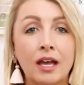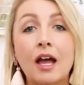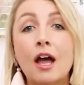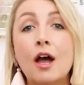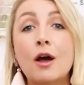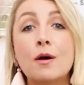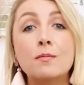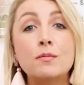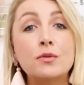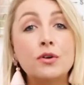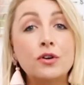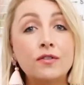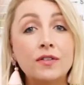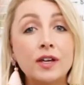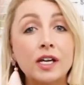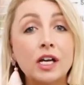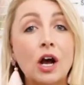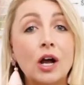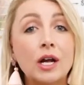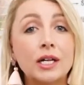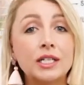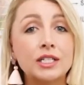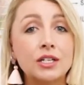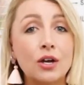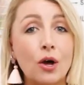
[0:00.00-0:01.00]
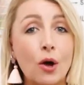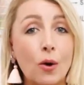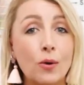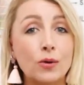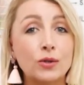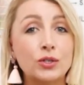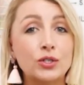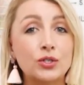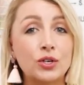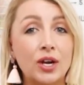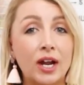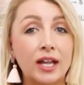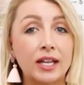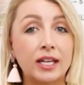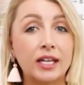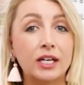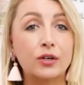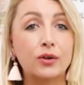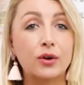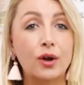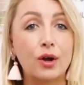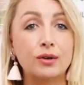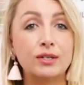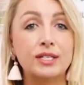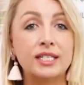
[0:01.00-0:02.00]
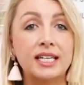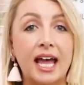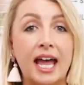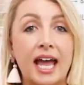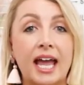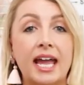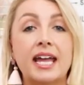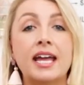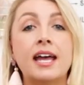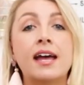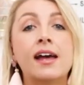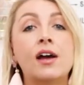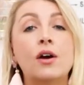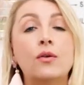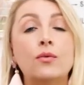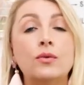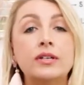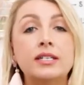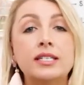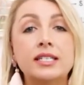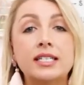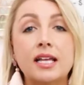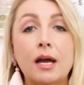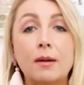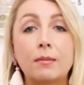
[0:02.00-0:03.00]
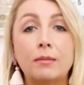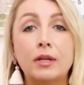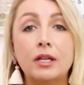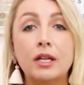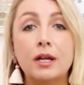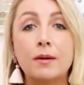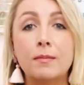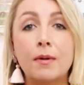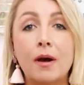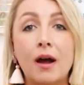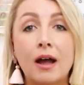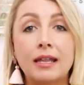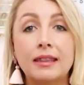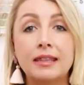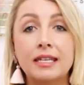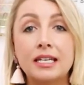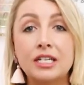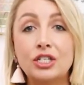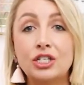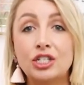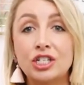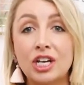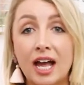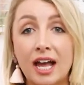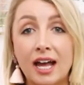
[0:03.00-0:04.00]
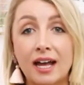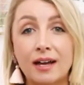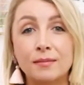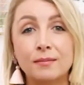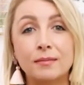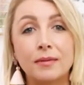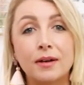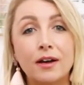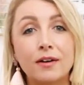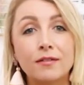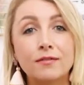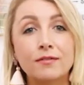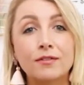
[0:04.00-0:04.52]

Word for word: Moving on to Old Trail in Crozet, we stumble upon the gem of